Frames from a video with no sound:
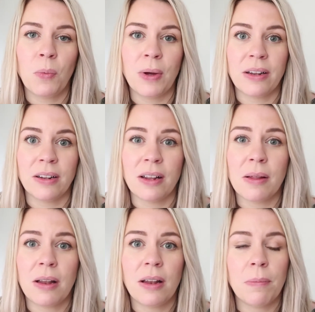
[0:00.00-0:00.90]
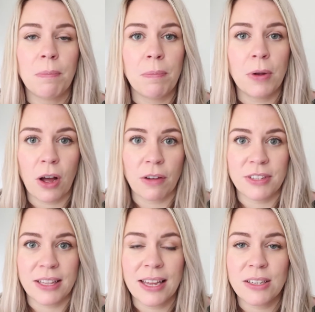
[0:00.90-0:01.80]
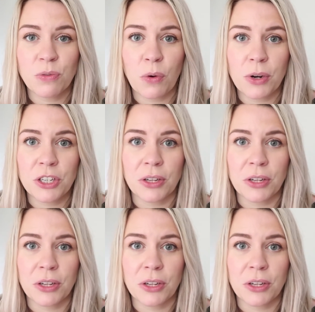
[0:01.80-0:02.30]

will look after the kids for us.